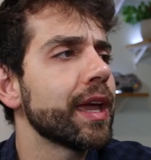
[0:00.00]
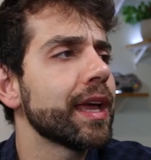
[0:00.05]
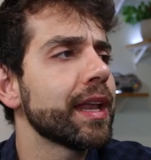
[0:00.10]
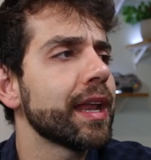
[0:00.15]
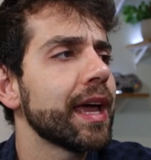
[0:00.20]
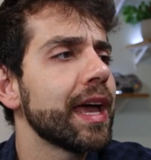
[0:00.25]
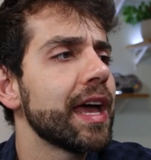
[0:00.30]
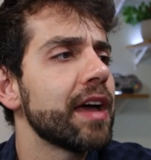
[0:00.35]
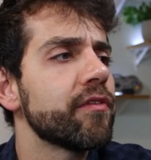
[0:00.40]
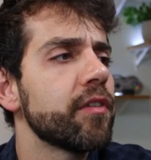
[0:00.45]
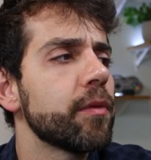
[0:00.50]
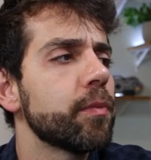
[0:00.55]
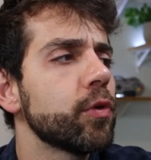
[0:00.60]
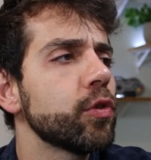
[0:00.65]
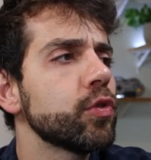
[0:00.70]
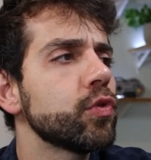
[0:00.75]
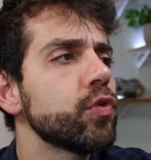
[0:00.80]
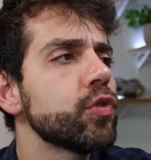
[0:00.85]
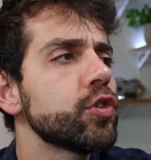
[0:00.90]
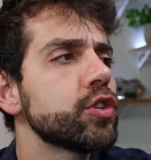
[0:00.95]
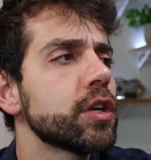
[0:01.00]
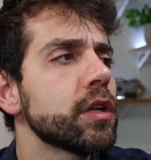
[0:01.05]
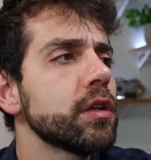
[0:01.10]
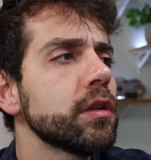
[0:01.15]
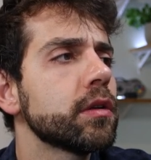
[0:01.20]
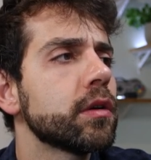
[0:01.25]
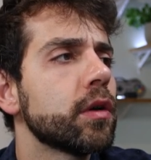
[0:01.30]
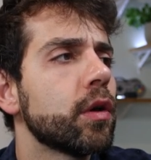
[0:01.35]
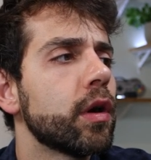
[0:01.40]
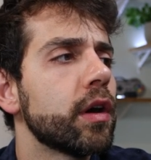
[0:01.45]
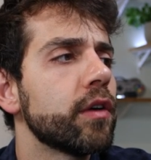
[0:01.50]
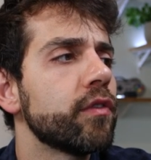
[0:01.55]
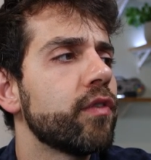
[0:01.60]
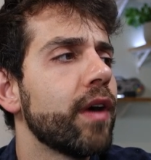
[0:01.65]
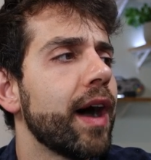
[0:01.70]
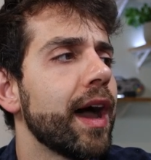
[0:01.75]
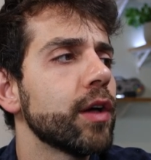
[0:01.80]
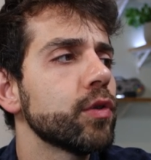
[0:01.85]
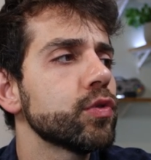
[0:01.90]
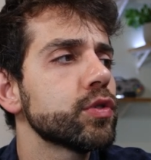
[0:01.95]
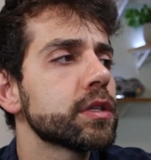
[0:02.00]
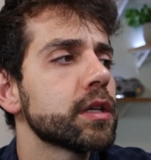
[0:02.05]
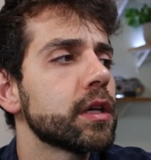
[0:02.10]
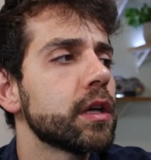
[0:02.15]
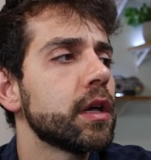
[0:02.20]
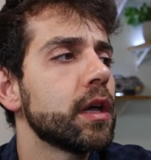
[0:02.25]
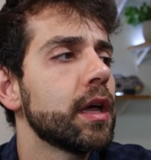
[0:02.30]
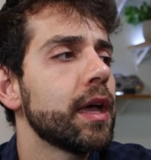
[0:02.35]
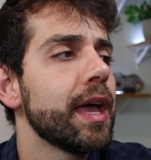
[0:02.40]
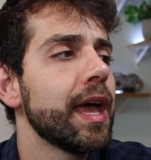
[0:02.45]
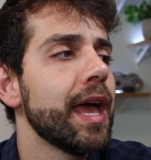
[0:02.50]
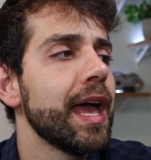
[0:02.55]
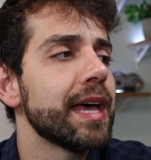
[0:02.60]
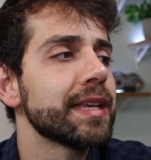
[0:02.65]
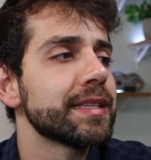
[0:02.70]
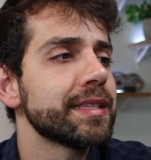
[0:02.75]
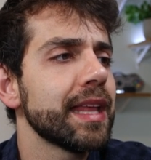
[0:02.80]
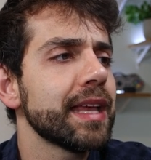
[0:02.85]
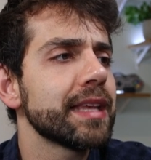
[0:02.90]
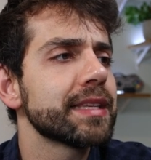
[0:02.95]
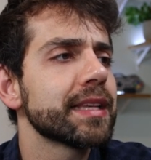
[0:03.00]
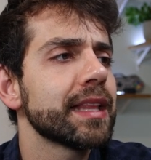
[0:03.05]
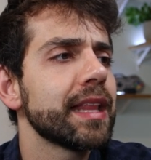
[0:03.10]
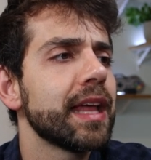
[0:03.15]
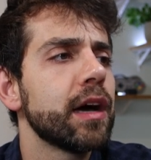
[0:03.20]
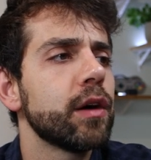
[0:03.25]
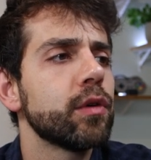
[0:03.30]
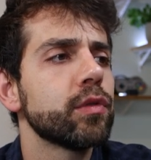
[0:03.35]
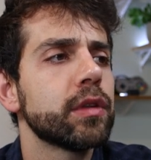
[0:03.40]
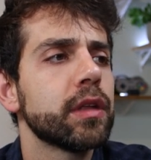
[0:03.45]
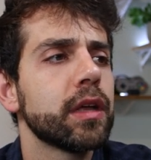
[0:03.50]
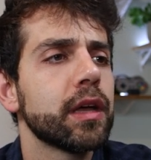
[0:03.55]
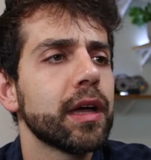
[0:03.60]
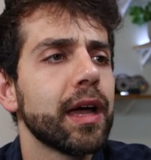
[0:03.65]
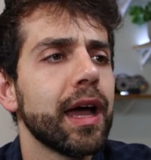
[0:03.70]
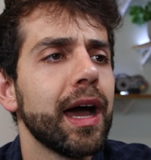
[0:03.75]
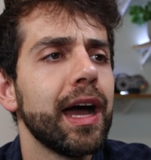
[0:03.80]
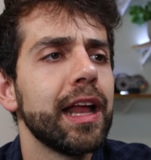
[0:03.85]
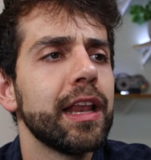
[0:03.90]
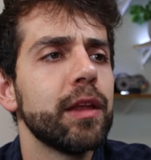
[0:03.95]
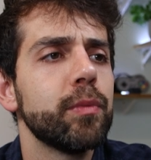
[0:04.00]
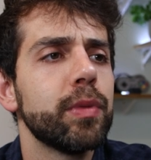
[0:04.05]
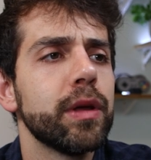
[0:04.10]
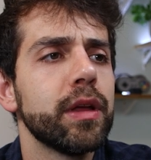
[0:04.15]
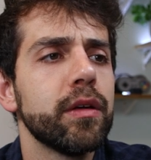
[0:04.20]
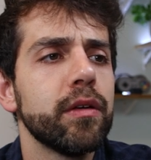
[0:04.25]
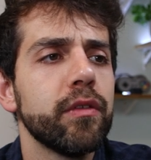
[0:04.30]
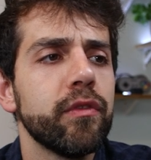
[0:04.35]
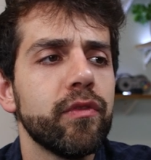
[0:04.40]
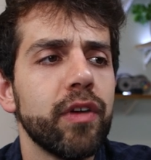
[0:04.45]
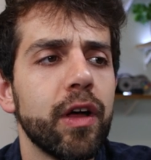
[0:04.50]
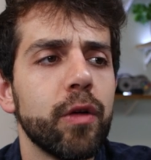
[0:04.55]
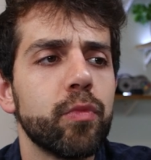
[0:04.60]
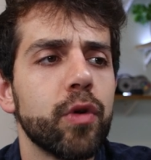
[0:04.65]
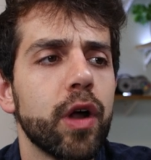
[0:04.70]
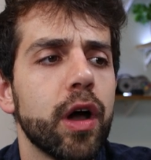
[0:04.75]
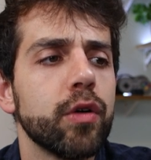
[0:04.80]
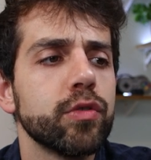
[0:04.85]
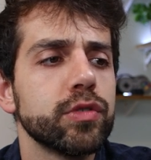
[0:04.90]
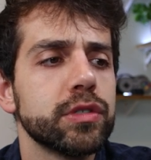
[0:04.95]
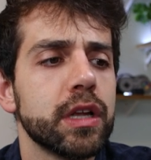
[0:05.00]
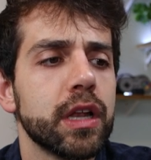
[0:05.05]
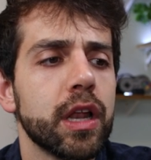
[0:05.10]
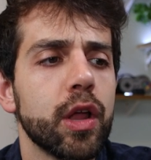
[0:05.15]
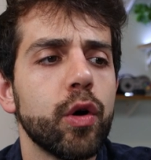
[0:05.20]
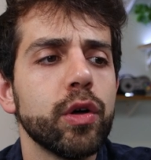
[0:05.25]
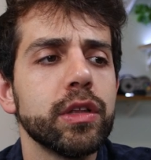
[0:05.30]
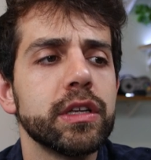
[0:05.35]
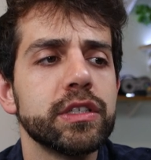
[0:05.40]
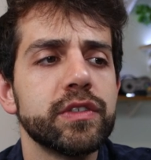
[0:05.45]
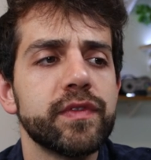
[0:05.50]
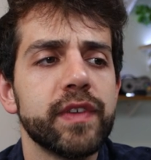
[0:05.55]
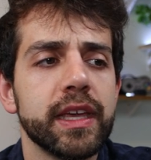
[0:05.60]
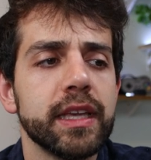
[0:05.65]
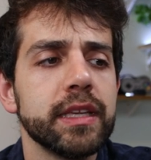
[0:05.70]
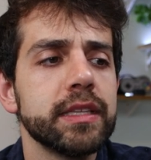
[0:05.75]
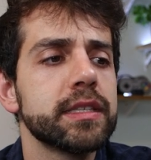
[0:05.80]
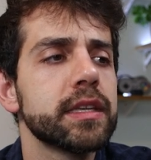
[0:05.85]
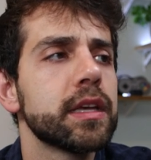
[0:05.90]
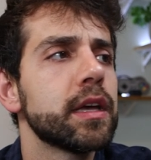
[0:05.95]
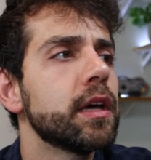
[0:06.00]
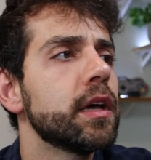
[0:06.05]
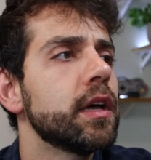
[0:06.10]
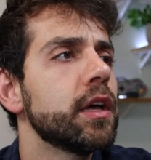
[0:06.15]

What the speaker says: can have a production or files as Nextcloud, Calibre, File Browser, and other things.